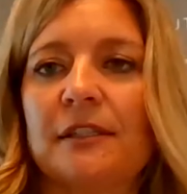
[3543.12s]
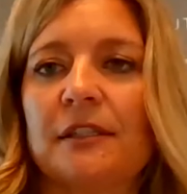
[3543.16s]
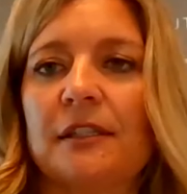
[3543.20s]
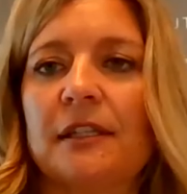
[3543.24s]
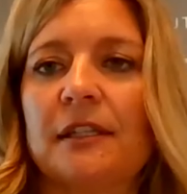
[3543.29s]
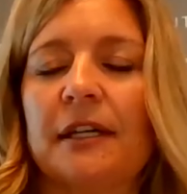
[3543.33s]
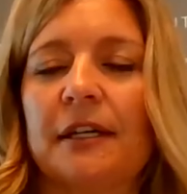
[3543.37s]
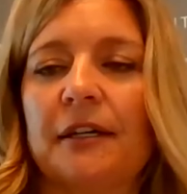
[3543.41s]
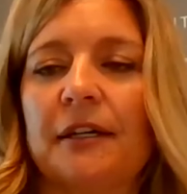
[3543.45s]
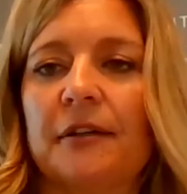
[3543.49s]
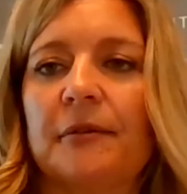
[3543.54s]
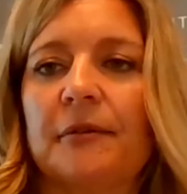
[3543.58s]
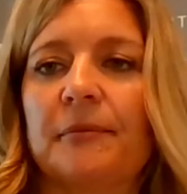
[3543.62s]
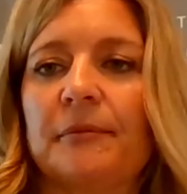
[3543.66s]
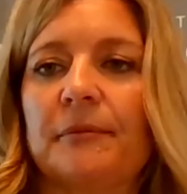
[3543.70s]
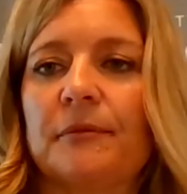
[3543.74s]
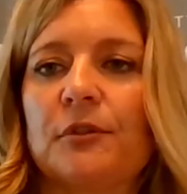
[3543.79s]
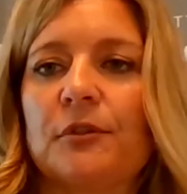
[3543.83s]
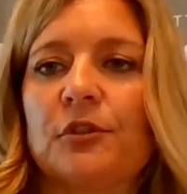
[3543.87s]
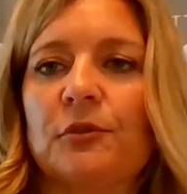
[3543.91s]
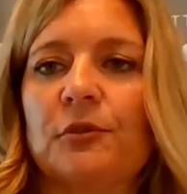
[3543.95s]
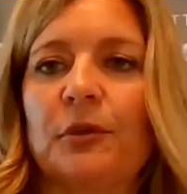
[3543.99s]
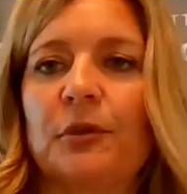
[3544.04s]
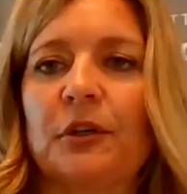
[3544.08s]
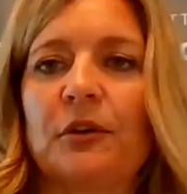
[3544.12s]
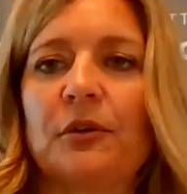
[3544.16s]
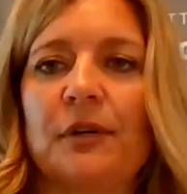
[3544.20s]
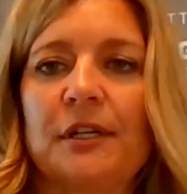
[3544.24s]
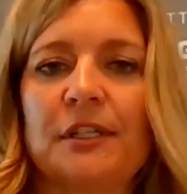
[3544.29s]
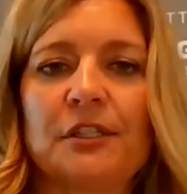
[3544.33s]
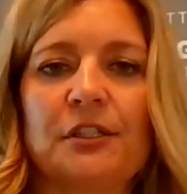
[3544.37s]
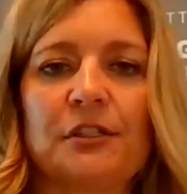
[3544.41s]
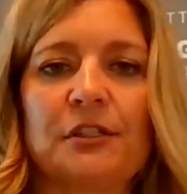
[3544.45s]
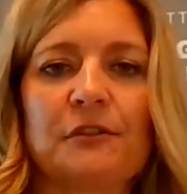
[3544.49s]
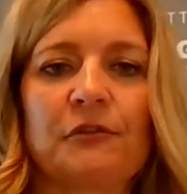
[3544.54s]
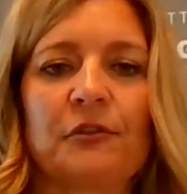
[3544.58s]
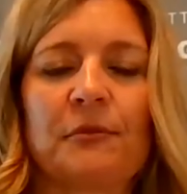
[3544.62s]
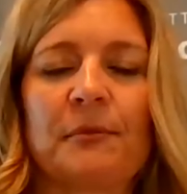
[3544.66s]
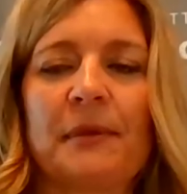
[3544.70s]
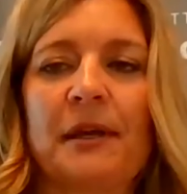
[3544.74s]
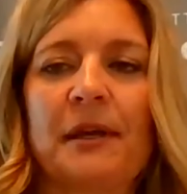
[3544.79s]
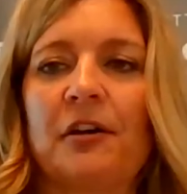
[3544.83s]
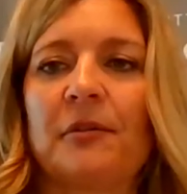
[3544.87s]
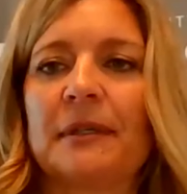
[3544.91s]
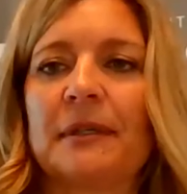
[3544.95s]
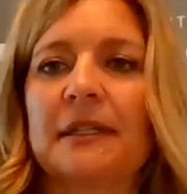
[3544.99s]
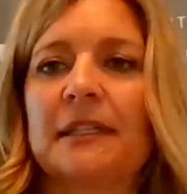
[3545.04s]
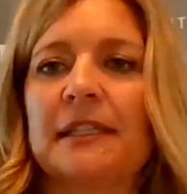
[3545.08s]
in 2 more questions from
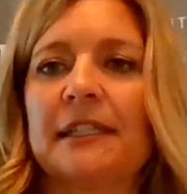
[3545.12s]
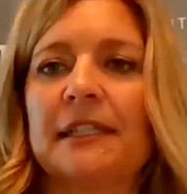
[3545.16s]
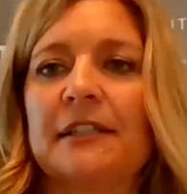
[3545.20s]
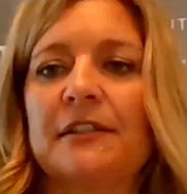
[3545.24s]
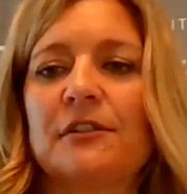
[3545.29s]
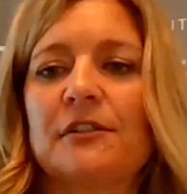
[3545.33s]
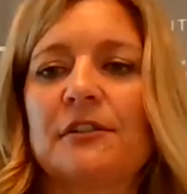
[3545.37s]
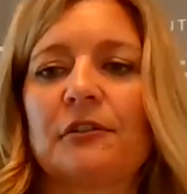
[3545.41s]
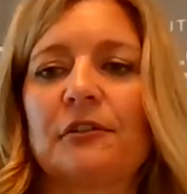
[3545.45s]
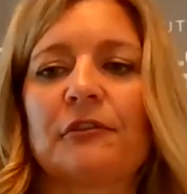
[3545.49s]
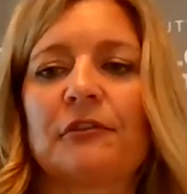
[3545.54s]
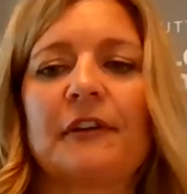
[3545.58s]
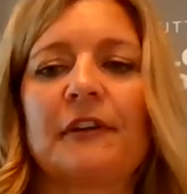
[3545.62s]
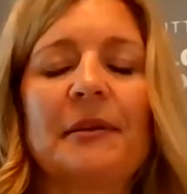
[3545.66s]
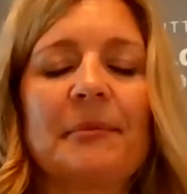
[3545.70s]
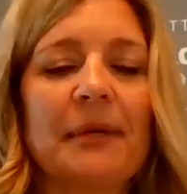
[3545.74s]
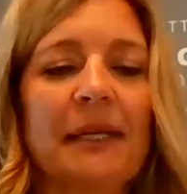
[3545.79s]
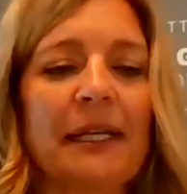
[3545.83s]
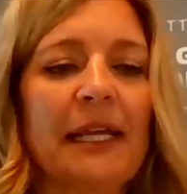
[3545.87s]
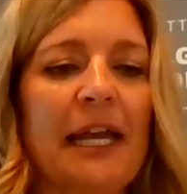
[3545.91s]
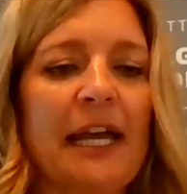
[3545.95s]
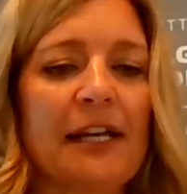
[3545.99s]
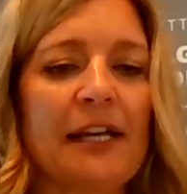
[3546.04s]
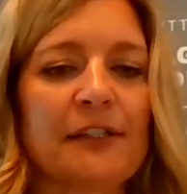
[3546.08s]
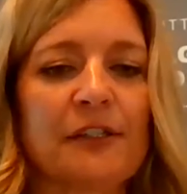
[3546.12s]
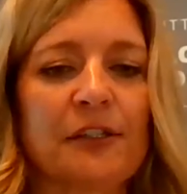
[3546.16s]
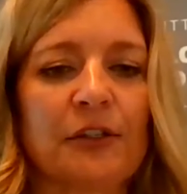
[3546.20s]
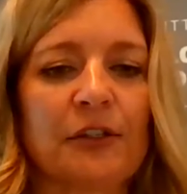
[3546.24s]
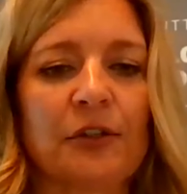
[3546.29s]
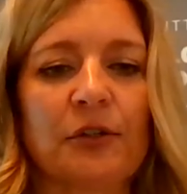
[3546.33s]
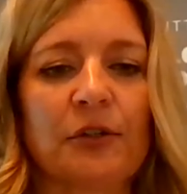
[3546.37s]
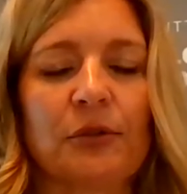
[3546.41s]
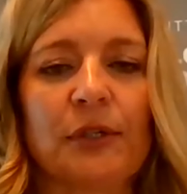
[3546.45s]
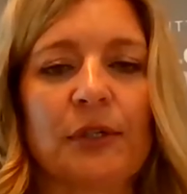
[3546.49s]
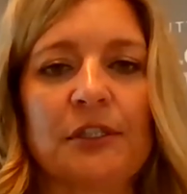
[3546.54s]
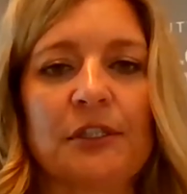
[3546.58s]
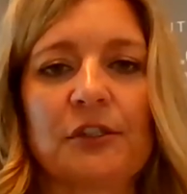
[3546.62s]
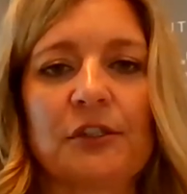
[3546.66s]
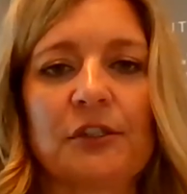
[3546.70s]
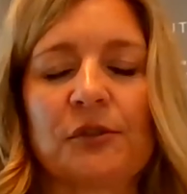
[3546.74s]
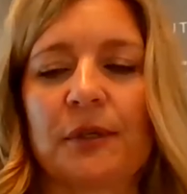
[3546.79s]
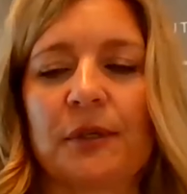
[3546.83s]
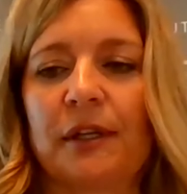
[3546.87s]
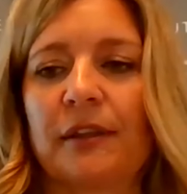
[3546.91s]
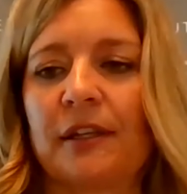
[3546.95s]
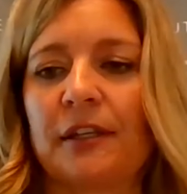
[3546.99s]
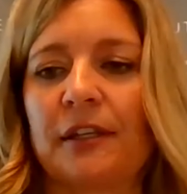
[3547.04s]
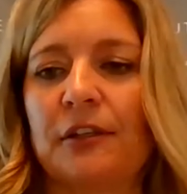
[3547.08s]
Hal McLean. So if anybody has to go, I just
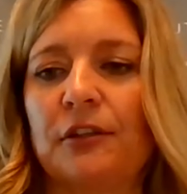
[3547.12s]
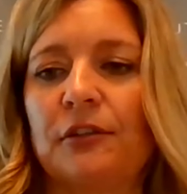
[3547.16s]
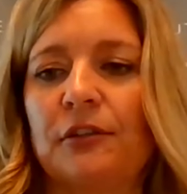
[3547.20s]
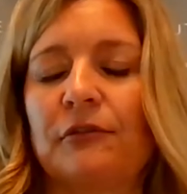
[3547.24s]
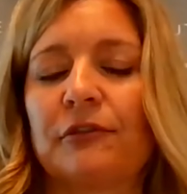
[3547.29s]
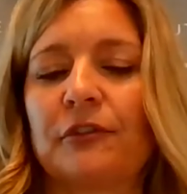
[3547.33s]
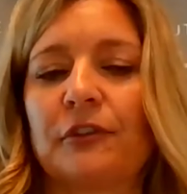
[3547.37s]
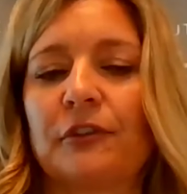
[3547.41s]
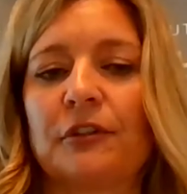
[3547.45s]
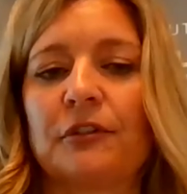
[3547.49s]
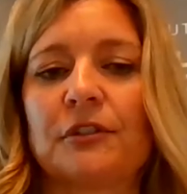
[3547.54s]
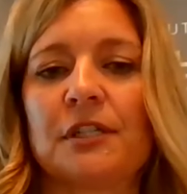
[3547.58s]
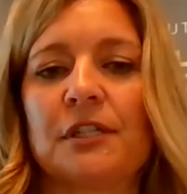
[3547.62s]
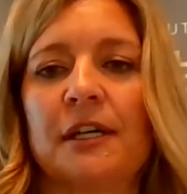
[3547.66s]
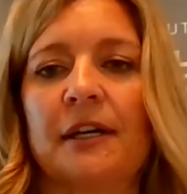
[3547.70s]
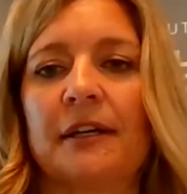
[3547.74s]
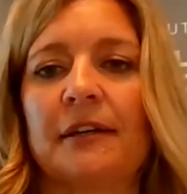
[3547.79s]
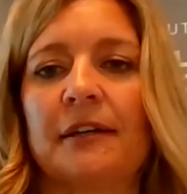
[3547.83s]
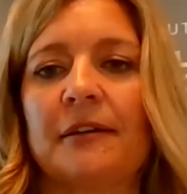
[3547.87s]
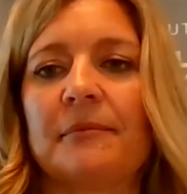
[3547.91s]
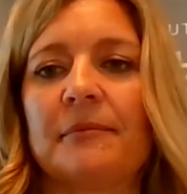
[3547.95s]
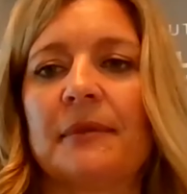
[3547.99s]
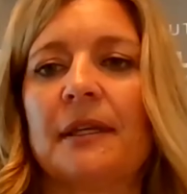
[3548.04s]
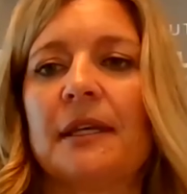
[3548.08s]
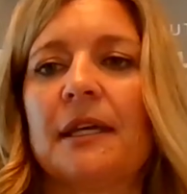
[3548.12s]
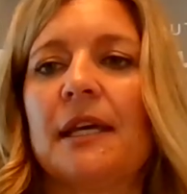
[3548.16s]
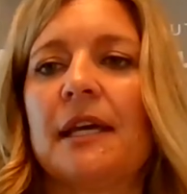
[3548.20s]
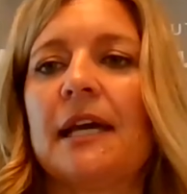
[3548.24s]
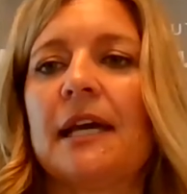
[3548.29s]
want to thank you for your time.